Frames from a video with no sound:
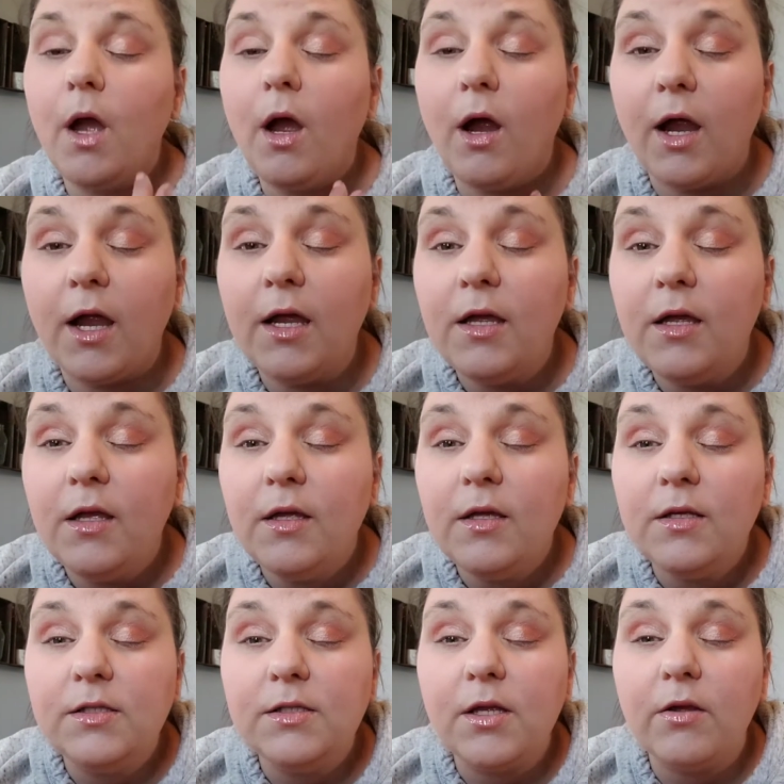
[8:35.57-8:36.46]
All right,
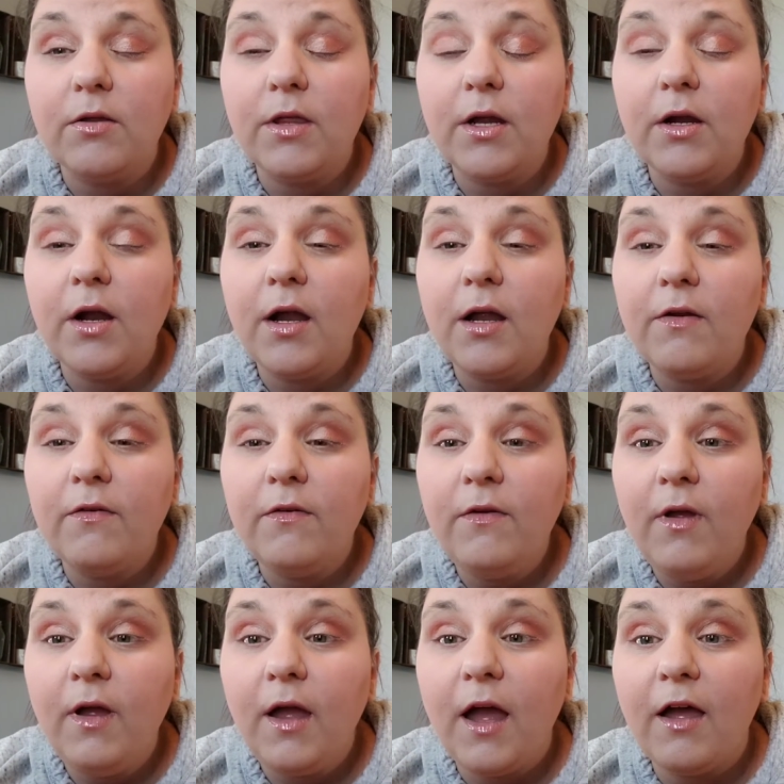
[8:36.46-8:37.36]
so there
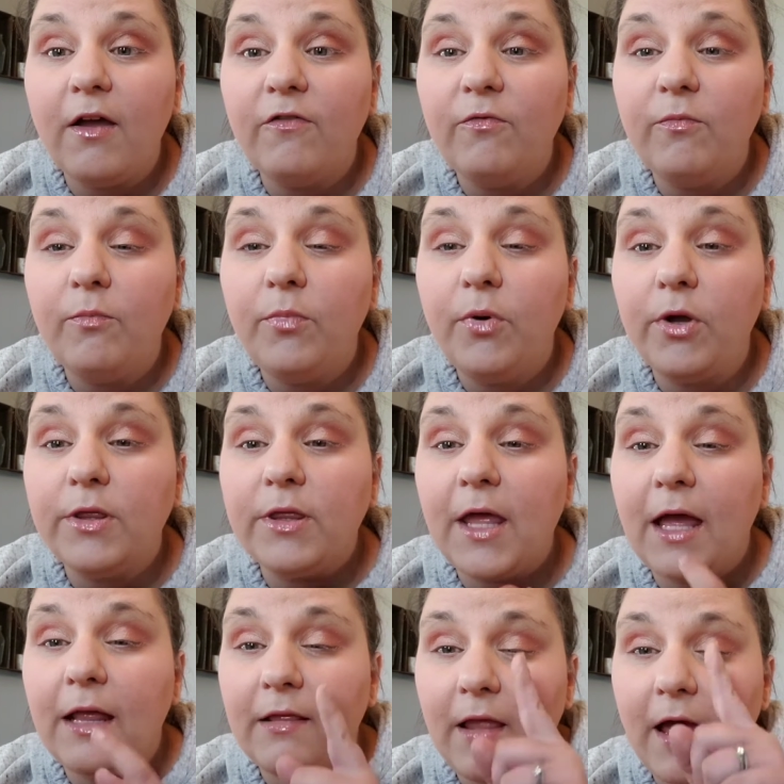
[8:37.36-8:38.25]
I have put
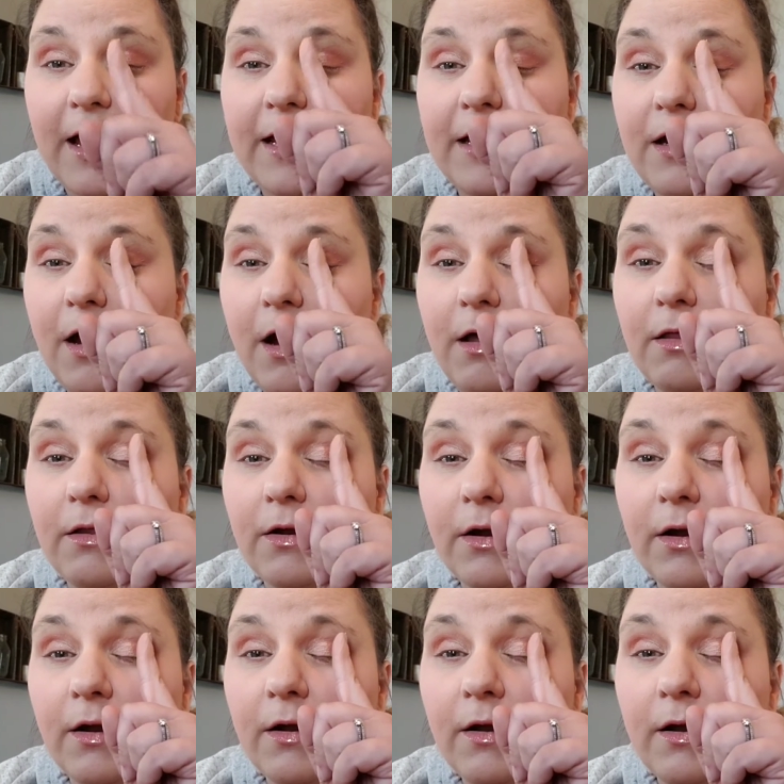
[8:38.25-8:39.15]
that light
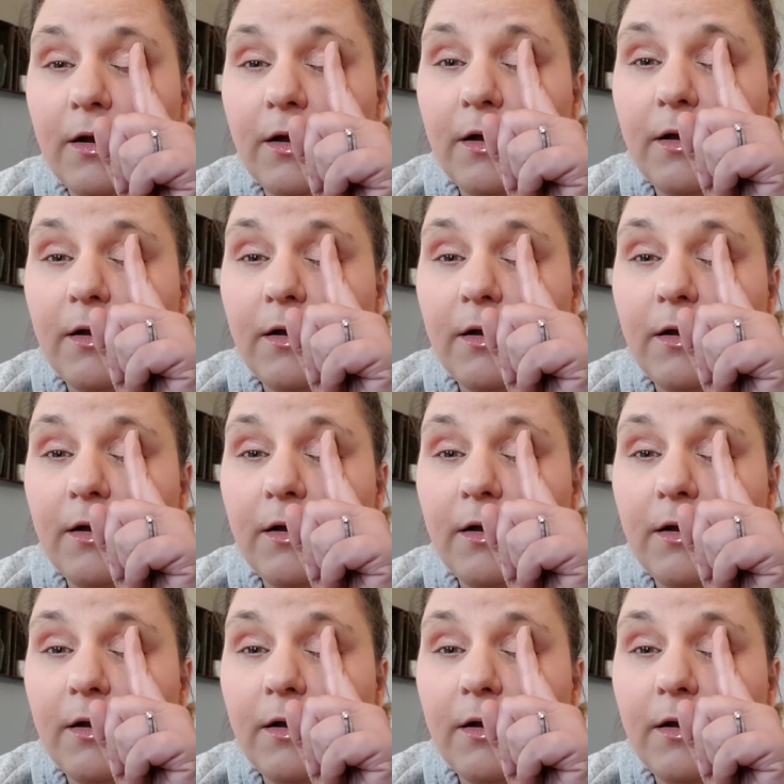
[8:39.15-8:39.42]
color